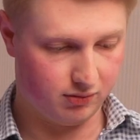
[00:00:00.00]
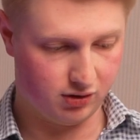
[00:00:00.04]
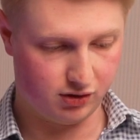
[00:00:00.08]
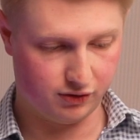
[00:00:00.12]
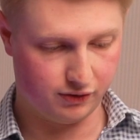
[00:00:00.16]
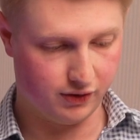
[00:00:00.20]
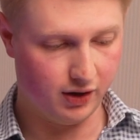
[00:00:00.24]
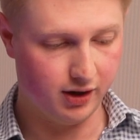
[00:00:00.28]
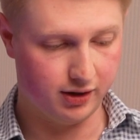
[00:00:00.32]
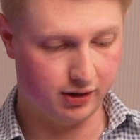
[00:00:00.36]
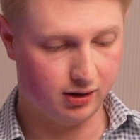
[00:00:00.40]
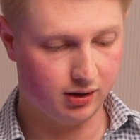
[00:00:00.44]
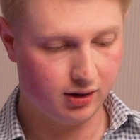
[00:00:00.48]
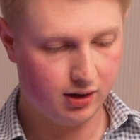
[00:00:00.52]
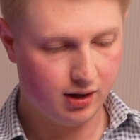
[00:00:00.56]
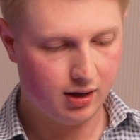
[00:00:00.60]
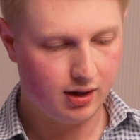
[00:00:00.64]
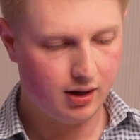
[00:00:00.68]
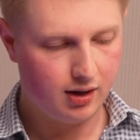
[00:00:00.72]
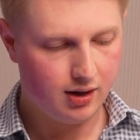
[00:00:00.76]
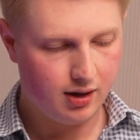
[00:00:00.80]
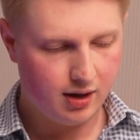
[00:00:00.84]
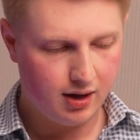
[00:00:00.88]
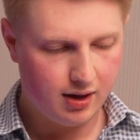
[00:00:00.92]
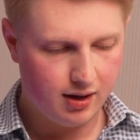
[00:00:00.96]
it's fine.
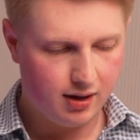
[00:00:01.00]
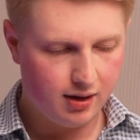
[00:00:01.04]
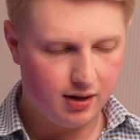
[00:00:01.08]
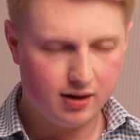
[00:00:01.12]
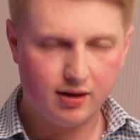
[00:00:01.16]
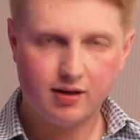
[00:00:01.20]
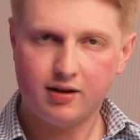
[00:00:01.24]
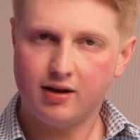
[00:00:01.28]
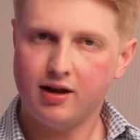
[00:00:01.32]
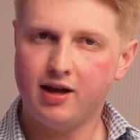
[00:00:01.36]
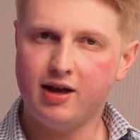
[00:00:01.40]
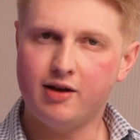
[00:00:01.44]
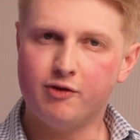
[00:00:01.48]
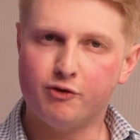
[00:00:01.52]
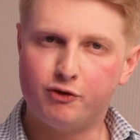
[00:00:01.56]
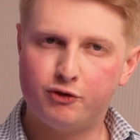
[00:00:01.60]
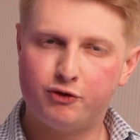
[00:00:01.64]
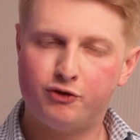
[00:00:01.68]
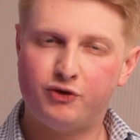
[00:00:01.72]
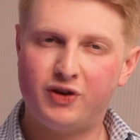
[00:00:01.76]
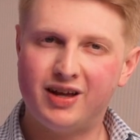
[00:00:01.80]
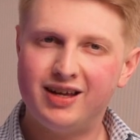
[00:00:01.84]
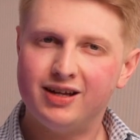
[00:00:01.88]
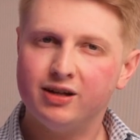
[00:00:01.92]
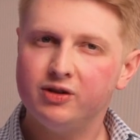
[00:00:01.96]
It
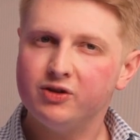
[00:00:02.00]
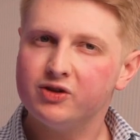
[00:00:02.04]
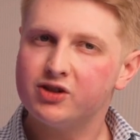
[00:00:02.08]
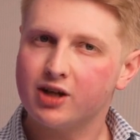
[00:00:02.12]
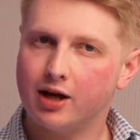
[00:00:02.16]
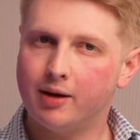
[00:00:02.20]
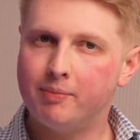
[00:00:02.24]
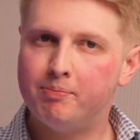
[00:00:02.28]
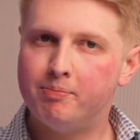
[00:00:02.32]
feels a